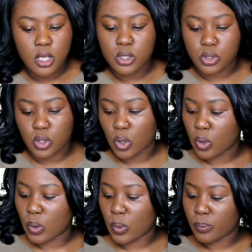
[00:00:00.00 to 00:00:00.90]

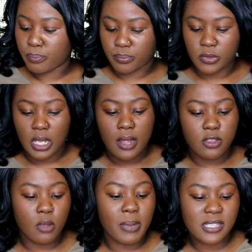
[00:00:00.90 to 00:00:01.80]
So
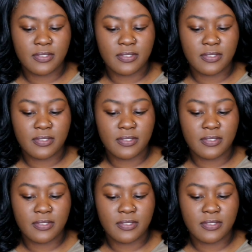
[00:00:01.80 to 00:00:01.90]
the best